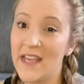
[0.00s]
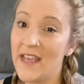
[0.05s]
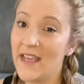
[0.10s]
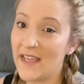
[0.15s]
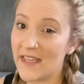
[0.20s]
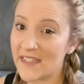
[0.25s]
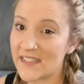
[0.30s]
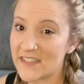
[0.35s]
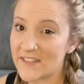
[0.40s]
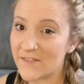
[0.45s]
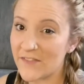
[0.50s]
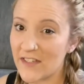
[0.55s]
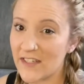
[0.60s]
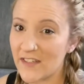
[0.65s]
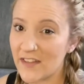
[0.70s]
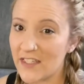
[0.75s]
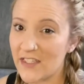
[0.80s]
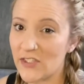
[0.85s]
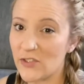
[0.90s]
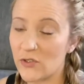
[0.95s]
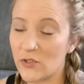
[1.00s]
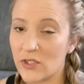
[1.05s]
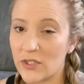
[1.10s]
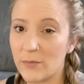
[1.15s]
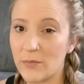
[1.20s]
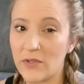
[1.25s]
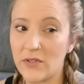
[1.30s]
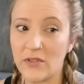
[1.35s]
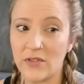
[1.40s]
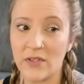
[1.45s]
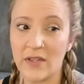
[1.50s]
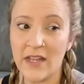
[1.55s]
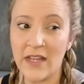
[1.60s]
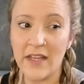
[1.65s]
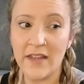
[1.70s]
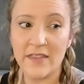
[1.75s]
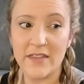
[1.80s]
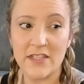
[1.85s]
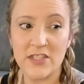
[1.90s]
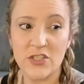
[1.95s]
It's fairly normal.
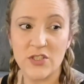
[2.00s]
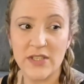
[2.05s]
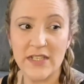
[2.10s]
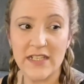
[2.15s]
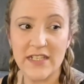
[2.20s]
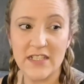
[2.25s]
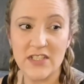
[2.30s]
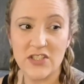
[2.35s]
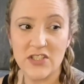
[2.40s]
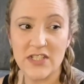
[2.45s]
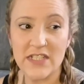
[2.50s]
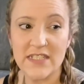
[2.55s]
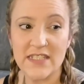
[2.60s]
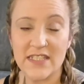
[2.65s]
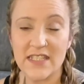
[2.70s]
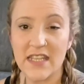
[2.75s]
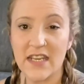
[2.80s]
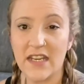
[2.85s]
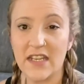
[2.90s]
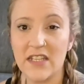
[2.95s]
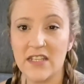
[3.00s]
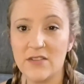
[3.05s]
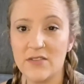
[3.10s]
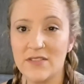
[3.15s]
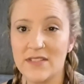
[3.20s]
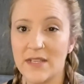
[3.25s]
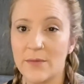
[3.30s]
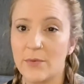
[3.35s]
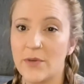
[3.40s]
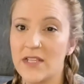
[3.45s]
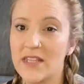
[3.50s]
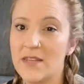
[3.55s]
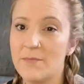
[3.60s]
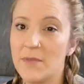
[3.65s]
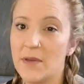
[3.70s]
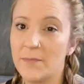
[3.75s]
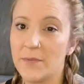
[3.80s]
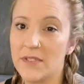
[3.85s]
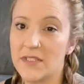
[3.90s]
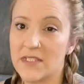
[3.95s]
The training treats that I use, I break them
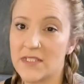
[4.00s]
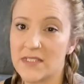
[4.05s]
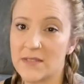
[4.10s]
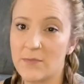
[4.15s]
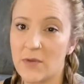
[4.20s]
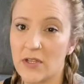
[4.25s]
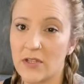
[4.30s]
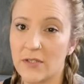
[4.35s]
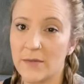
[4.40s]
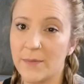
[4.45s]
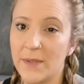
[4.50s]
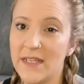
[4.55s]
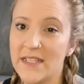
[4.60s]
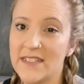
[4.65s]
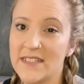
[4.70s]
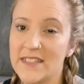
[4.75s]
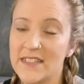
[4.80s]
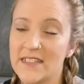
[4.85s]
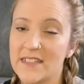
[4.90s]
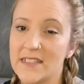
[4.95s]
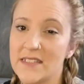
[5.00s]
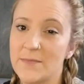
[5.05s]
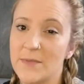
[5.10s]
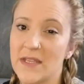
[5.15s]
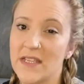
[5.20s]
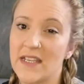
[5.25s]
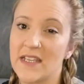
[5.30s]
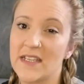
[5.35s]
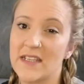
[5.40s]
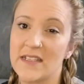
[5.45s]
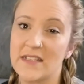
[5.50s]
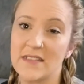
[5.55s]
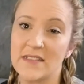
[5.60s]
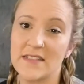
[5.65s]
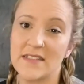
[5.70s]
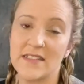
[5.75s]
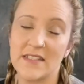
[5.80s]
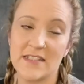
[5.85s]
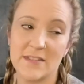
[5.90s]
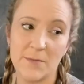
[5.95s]
up into smaller pieces
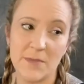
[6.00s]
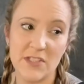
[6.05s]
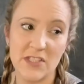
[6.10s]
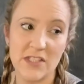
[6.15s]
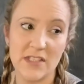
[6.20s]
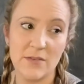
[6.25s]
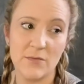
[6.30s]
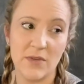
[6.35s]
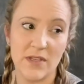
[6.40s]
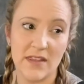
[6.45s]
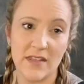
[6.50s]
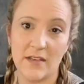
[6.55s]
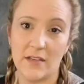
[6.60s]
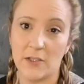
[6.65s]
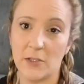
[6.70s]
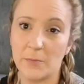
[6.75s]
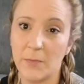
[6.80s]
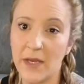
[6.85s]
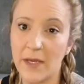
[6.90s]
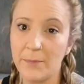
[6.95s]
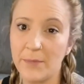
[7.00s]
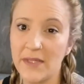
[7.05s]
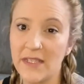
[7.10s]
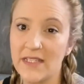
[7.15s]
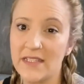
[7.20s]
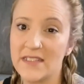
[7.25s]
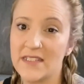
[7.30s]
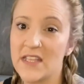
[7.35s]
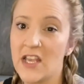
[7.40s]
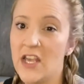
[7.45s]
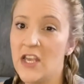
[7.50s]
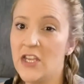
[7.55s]
because, especially with young puppies,